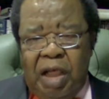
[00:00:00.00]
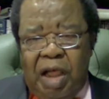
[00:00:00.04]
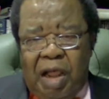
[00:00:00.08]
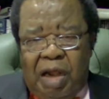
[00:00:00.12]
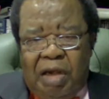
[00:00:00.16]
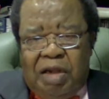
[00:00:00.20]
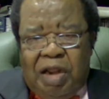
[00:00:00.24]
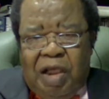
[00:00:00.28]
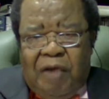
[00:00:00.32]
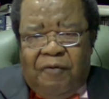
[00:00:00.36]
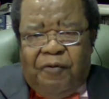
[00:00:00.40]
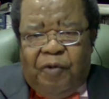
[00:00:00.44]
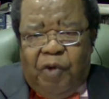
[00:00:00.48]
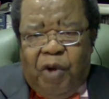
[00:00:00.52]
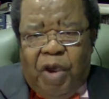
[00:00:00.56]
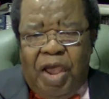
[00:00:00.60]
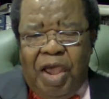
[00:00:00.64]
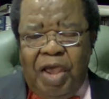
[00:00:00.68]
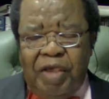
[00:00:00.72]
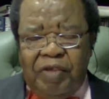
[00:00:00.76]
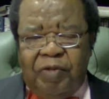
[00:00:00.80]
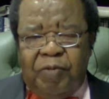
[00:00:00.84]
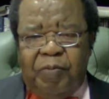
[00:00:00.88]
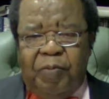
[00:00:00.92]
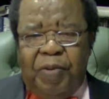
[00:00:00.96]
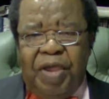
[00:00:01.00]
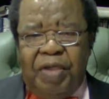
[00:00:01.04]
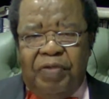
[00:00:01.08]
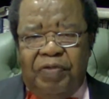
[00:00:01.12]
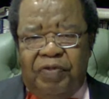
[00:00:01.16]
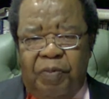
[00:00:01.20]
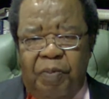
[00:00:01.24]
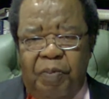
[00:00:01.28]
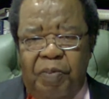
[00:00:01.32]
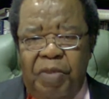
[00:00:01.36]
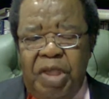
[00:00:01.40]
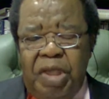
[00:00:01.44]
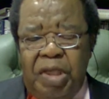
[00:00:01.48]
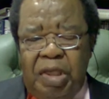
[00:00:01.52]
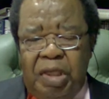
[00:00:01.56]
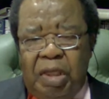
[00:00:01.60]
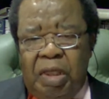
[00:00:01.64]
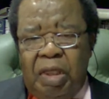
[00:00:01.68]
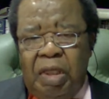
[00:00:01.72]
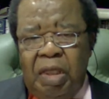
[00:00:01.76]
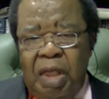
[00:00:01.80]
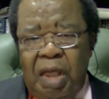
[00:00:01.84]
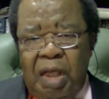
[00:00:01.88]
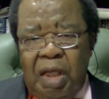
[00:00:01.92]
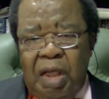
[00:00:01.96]
and therefore expect
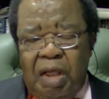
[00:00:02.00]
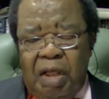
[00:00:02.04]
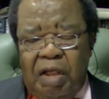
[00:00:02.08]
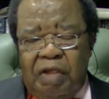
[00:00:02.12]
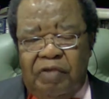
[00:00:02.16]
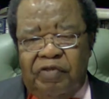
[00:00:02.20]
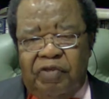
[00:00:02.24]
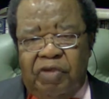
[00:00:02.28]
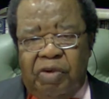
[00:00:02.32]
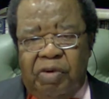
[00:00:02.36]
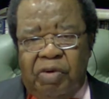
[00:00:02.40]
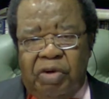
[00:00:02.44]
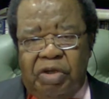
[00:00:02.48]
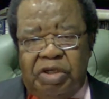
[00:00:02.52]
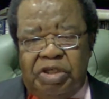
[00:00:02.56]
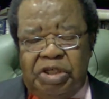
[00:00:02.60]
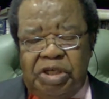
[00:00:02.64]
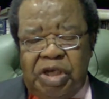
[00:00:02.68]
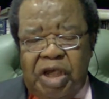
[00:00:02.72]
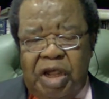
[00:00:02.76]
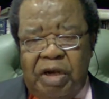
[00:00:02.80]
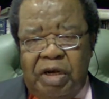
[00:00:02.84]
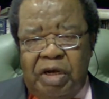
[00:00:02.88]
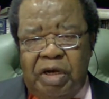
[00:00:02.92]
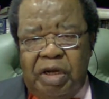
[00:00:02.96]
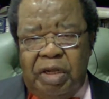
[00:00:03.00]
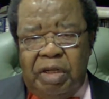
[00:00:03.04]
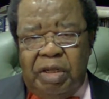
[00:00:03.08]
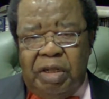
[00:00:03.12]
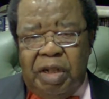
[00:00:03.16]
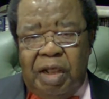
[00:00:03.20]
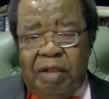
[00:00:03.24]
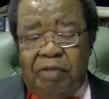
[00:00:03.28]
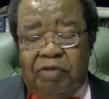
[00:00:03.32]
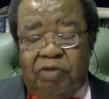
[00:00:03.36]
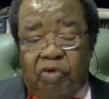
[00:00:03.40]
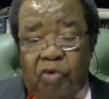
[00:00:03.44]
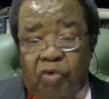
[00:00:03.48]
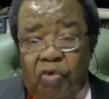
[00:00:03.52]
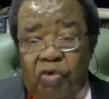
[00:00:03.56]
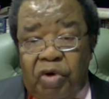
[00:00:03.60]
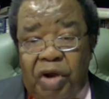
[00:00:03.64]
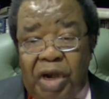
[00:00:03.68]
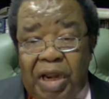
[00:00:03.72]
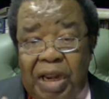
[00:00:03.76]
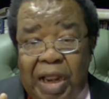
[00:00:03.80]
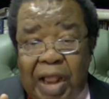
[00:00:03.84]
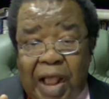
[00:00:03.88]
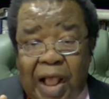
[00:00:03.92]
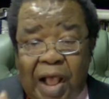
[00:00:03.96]
me as the Russian leader to
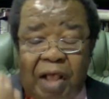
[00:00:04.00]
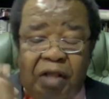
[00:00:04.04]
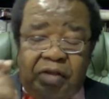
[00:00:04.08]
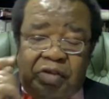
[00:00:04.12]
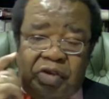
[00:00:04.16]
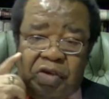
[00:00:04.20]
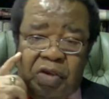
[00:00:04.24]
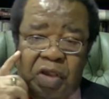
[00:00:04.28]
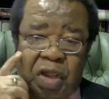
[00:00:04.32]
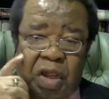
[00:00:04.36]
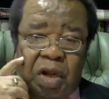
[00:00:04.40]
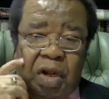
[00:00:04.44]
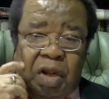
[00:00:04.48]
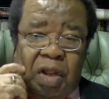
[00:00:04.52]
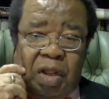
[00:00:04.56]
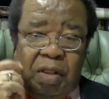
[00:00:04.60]
react